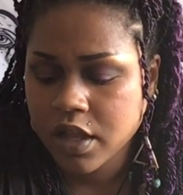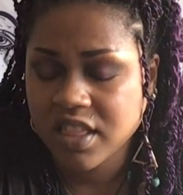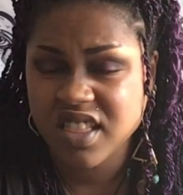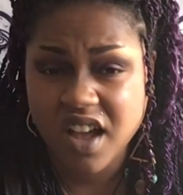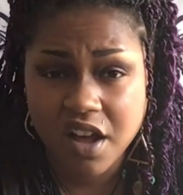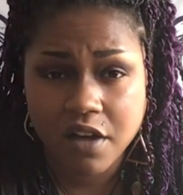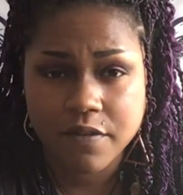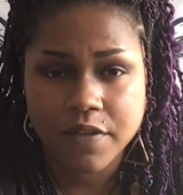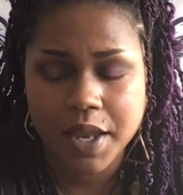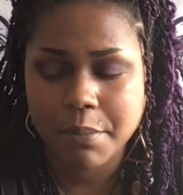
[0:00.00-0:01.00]

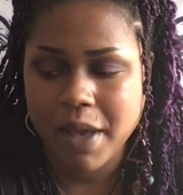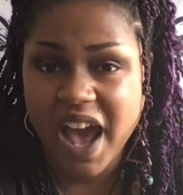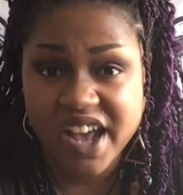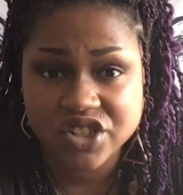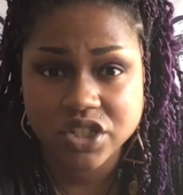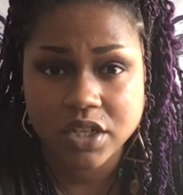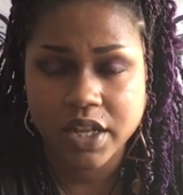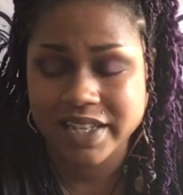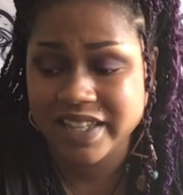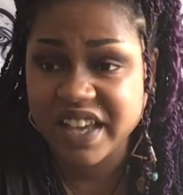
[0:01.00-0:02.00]
love and passion
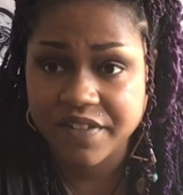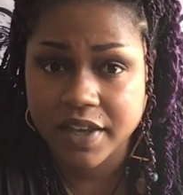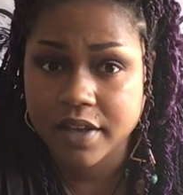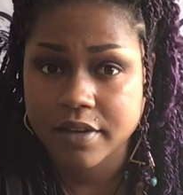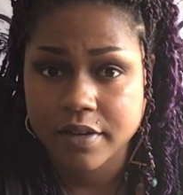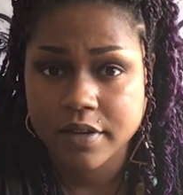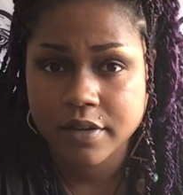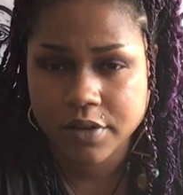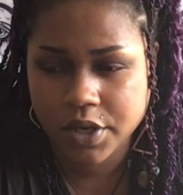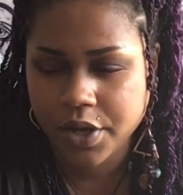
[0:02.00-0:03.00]
and giving,
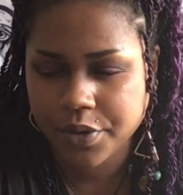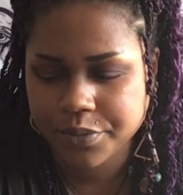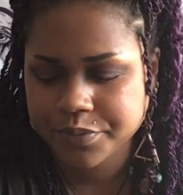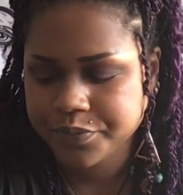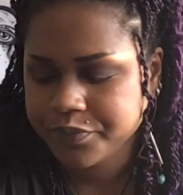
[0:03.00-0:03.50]
you know?